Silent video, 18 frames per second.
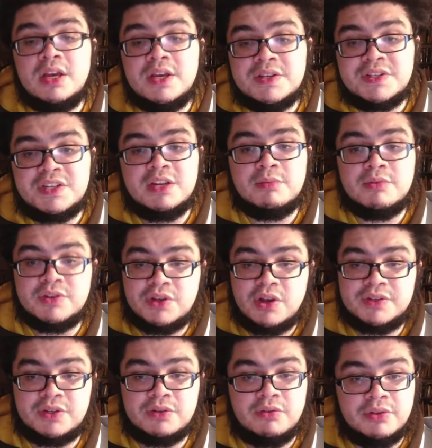Steamer's
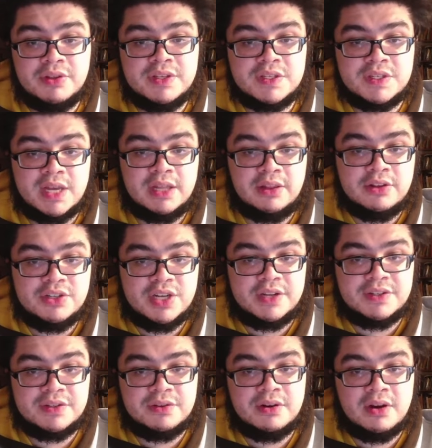also only slightly
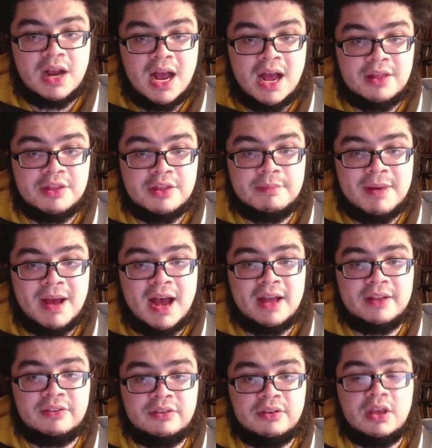gentler on the
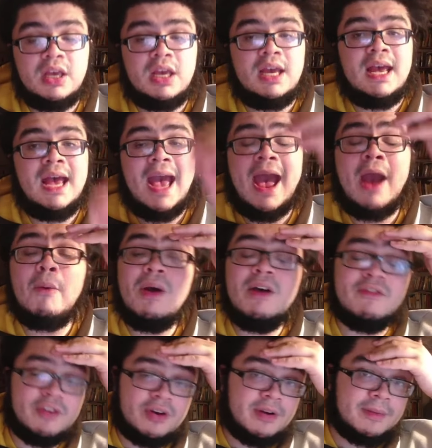pods.
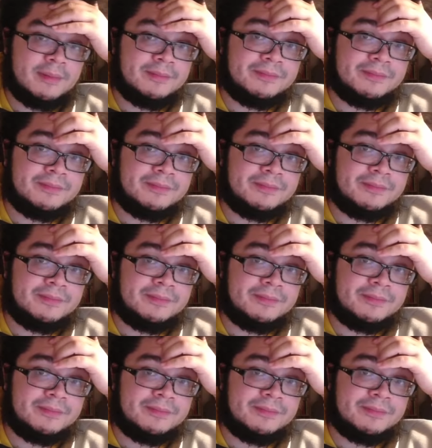However,